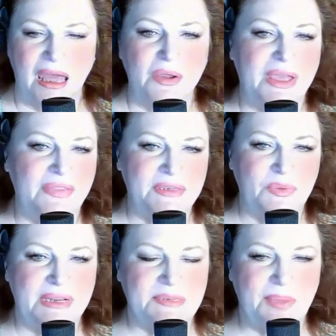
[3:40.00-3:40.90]
Okay, this
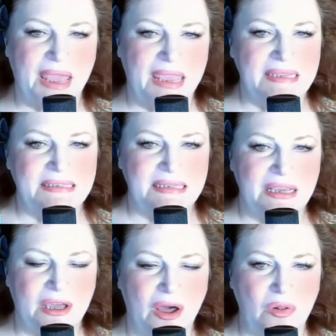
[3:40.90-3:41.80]
one is by
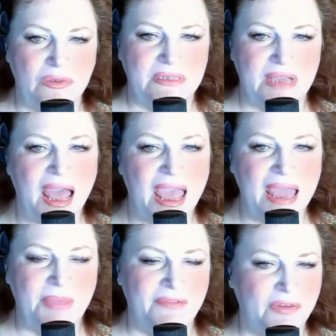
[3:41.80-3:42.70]
Enzia Gold. I
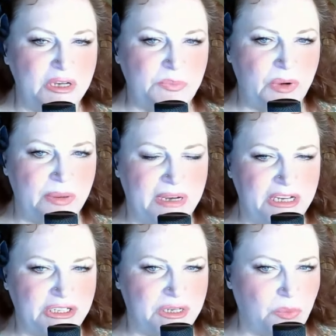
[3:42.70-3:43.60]
had my first
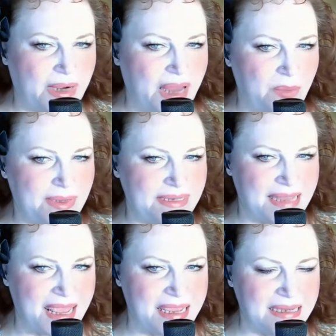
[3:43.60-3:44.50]
premonition when I was
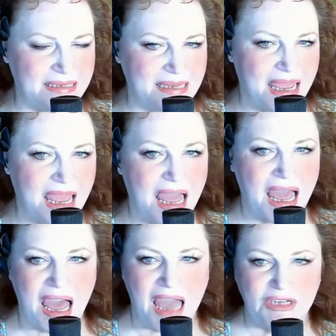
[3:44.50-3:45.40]
eight.
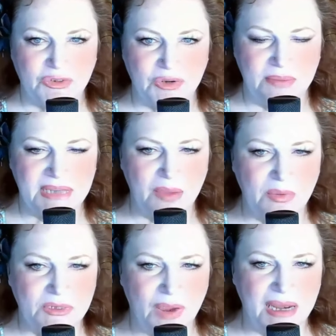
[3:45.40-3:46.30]
I dreamt I
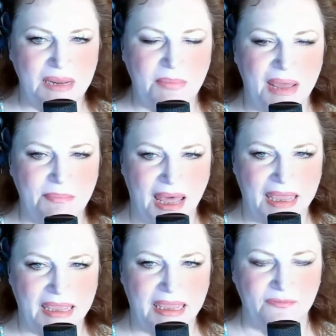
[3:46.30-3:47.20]
was riding my
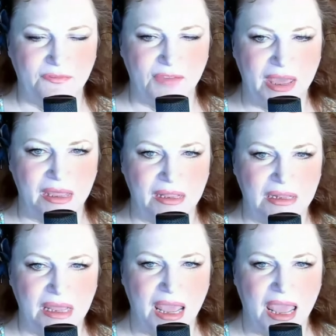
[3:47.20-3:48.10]
bike and fell.
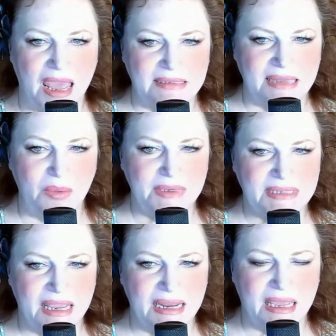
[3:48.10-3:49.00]
As I was
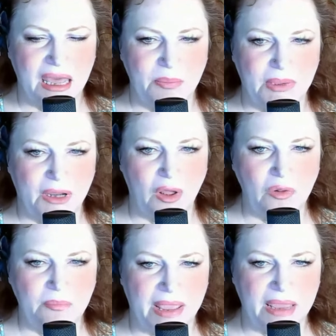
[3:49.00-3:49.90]
getting up, an
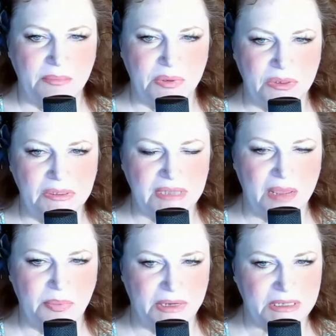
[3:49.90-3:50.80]
old man pulled
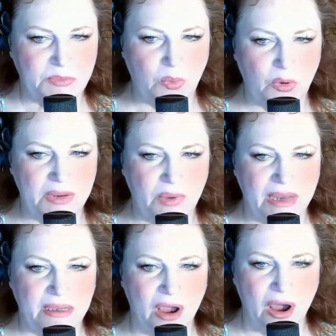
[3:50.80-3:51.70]
up in a sporty
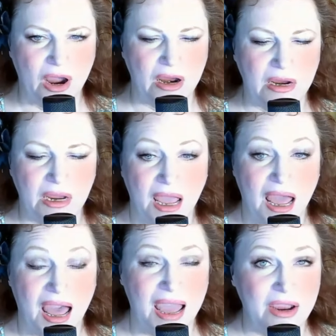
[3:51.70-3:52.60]
red car.
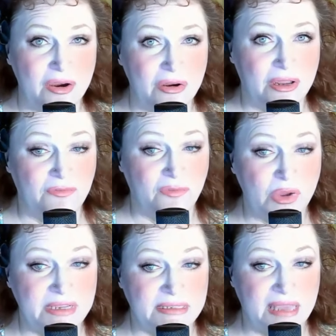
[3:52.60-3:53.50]
I heard a
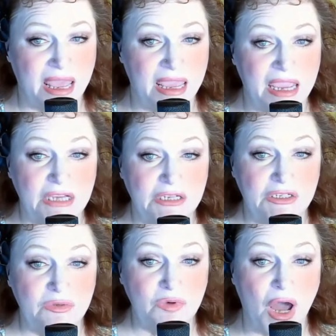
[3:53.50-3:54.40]
voice say,
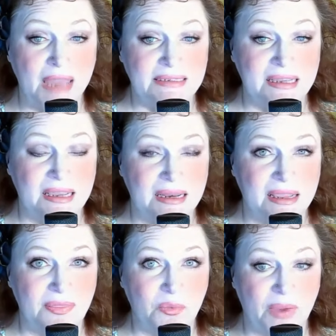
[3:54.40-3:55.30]
"Do not get
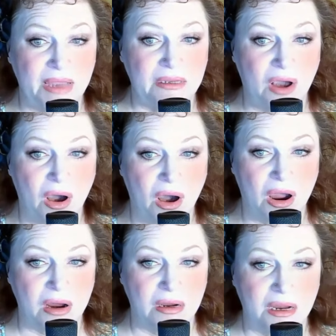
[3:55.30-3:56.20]
in the red
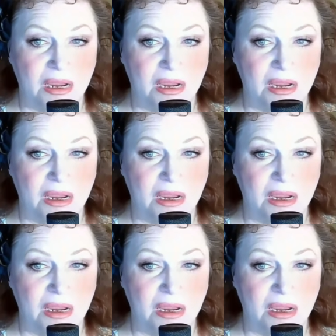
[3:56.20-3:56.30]
car."